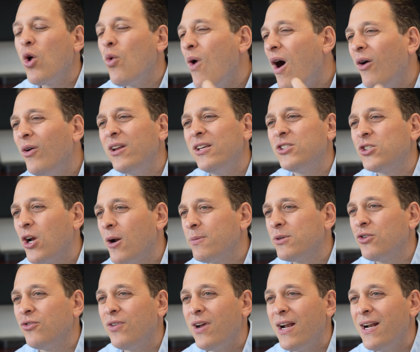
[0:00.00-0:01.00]
quality
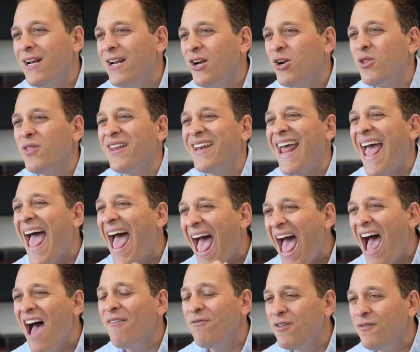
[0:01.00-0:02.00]
startups created here than
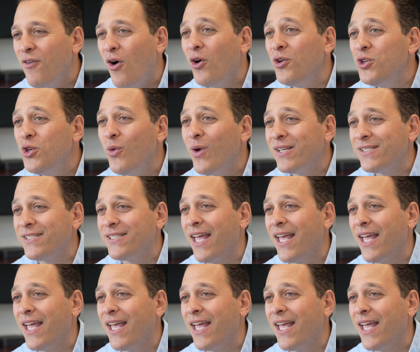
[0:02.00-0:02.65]
half of all U.S.